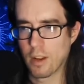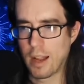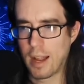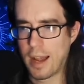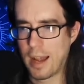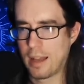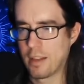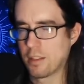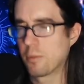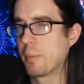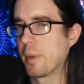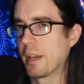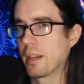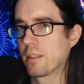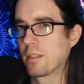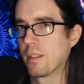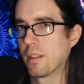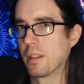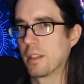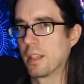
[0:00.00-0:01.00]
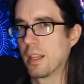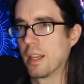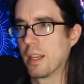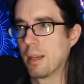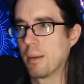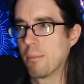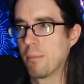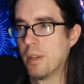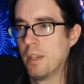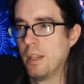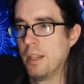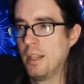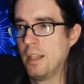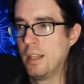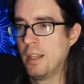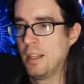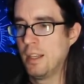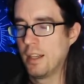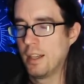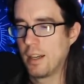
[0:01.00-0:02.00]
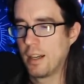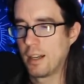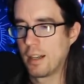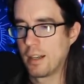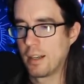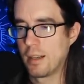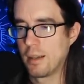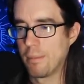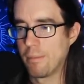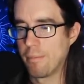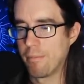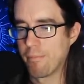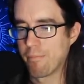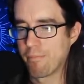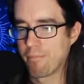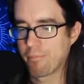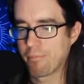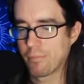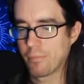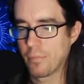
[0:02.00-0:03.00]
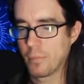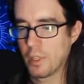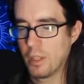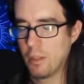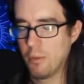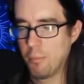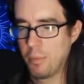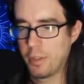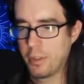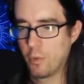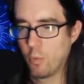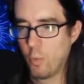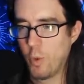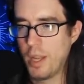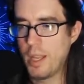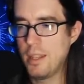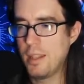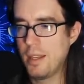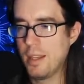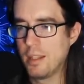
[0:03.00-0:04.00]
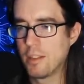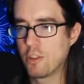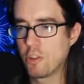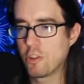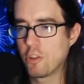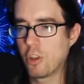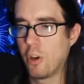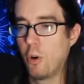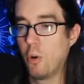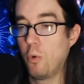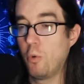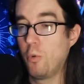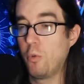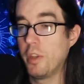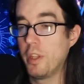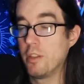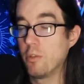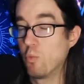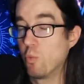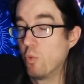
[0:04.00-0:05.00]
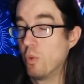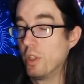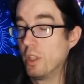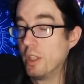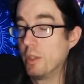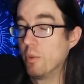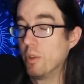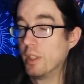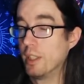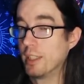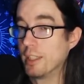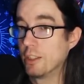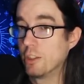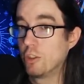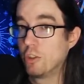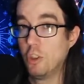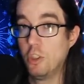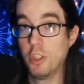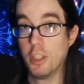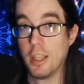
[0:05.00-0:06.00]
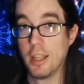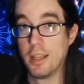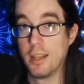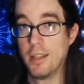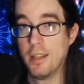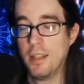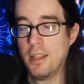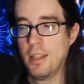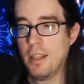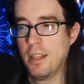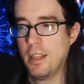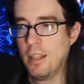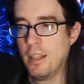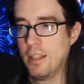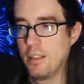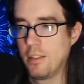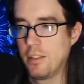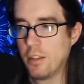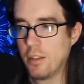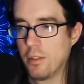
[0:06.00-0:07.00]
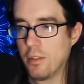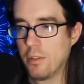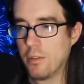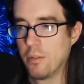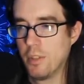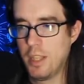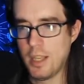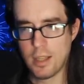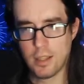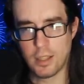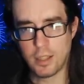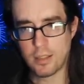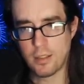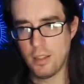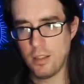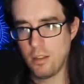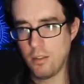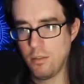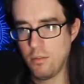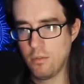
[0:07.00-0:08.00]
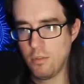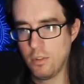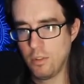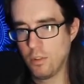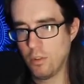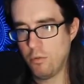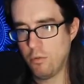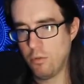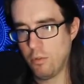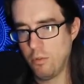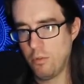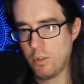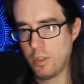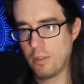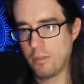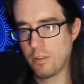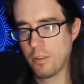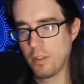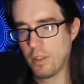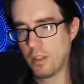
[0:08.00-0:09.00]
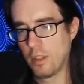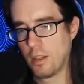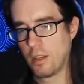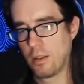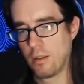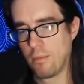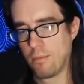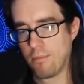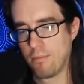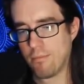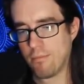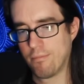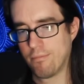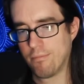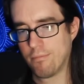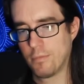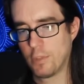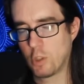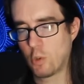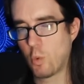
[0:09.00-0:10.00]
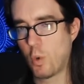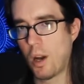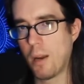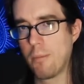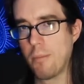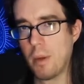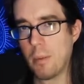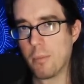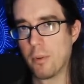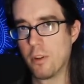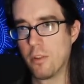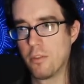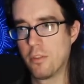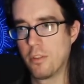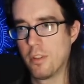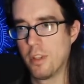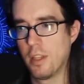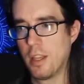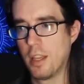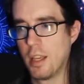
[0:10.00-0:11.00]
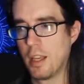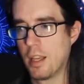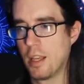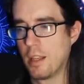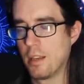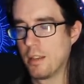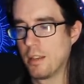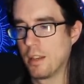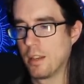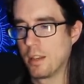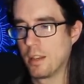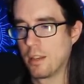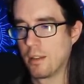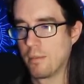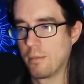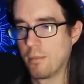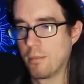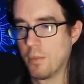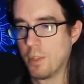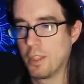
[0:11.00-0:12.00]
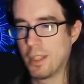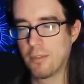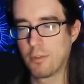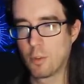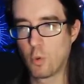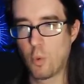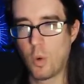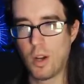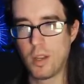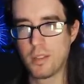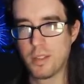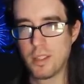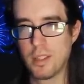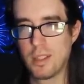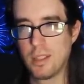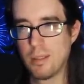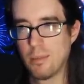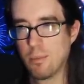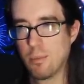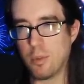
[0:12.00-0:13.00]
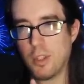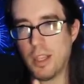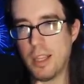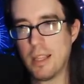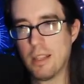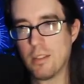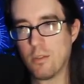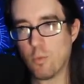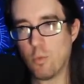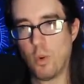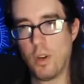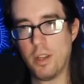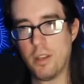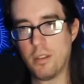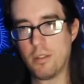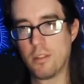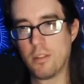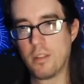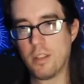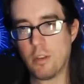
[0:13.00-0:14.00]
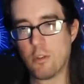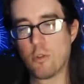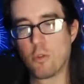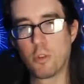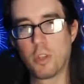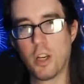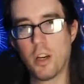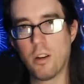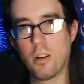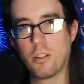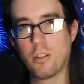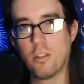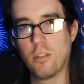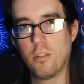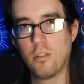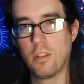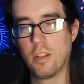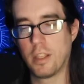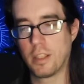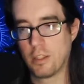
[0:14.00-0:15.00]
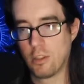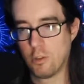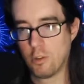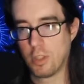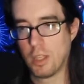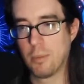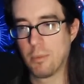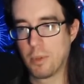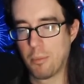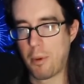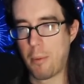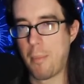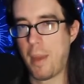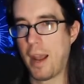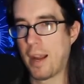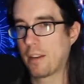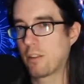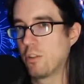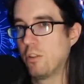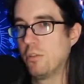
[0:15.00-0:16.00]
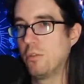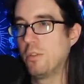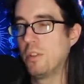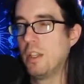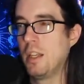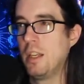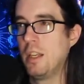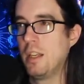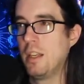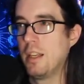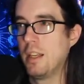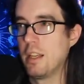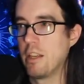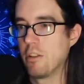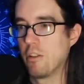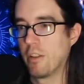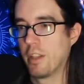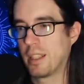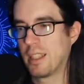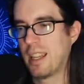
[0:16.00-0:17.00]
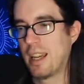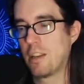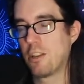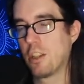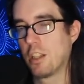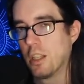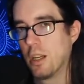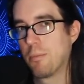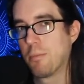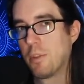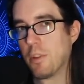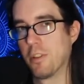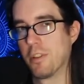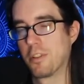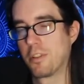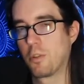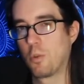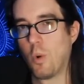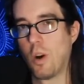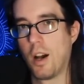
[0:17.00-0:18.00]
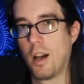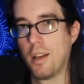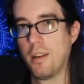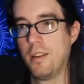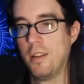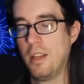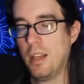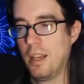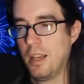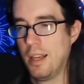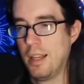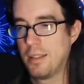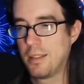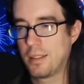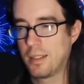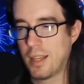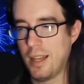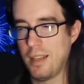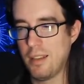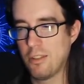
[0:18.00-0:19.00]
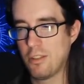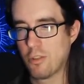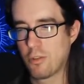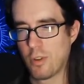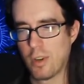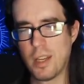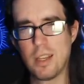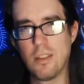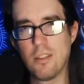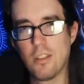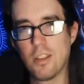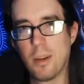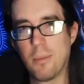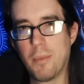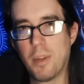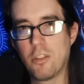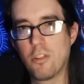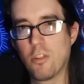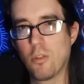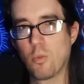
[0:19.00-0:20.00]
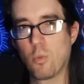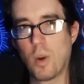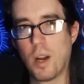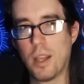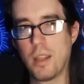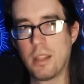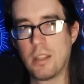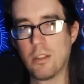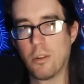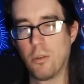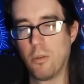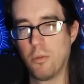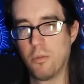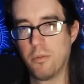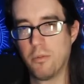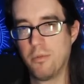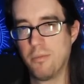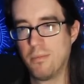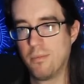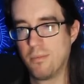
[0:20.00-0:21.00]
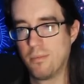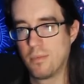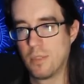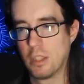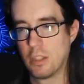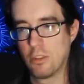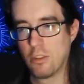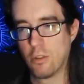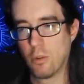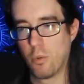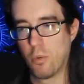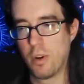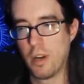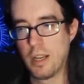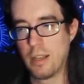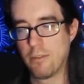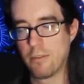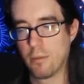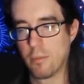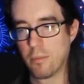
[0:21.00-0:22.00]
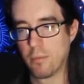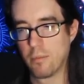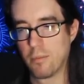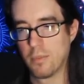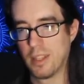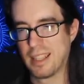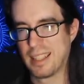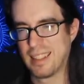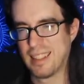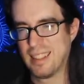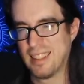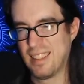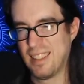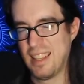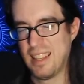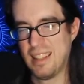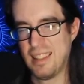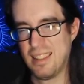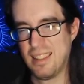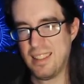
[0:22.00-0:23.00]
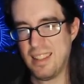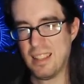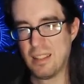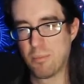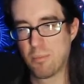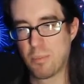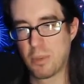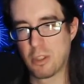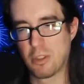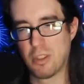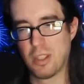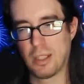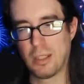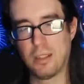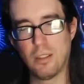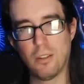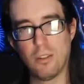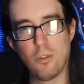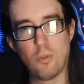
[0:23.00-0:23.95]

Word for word: aspects of the game, um, but the way that it's told is really, really good. So yeah, like I said, you, you go through the different um, squad members, and um, you kind of quasi play as one central character, like that you keep coming back to as you're like catching up to the squad. It's kind of strange. I'm not sure why they told the story from like in this particular